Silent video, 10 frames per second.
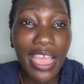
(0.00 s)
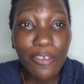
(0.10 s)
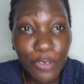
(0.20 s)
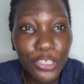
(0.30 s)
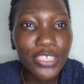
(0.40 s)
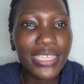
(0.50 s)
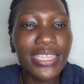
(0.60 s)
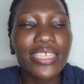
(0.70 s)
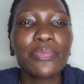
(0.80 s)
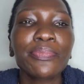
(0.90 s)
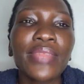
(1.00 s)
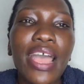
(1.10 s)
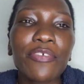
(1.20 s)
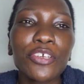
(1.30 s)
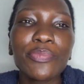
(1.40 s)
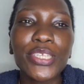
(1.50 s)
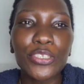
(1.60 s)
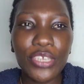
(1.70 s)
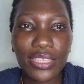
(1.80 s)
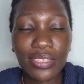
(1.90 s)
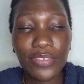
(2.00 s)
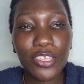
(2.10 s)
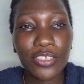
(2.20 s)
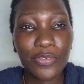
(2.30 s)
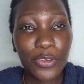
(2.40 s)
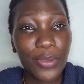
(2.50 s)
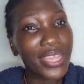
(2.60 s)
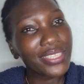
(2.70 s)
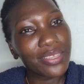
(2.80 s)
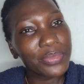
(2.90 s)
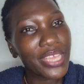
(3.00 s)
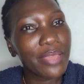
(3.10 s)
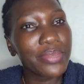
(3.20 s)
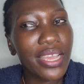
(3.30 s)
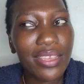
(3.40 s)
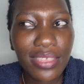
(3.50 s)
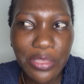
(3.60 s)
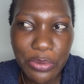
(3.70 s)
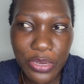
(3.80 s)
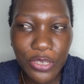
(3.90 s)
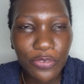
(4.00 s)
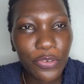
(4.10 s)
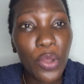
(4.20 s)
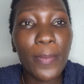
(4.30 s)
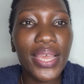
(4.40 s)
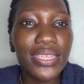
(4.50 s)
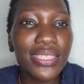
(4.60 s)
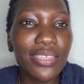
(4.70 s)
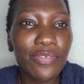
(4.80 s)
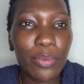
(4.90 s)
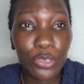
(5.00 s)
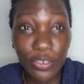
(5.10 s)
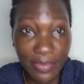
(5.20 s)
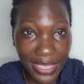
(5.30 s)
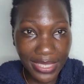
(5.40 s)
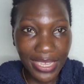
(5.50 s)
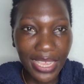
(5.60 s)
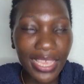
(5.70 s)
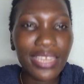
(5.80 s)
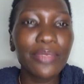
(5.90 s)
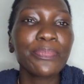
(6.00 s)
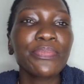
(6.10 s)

Unfortunately, I've not been doing these videos for quite some time now. I think 3 to 4 months, if I'm not mistaken.